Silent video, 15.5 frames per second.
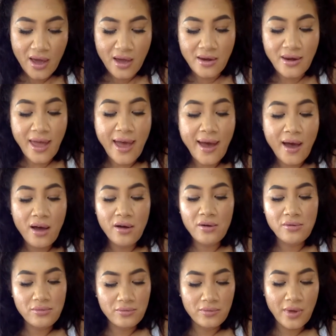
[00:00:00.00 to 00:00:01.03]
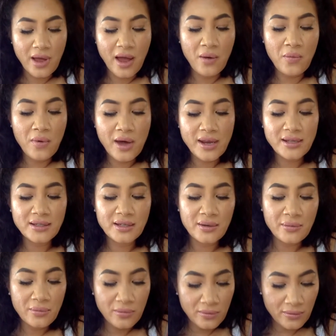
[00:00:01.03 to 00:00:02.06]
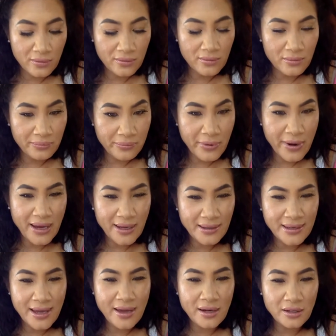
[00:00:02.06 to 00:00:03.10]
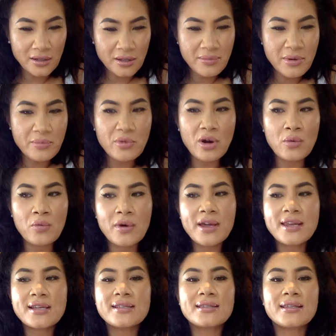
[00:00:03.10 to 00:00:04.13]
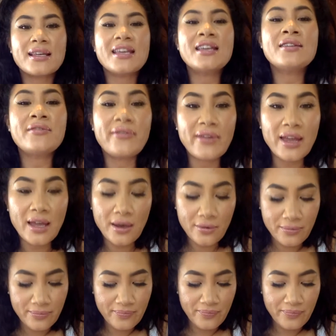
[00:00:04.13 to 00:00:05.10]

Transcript: Now, I wanted to break it down a little bit more. What is envy?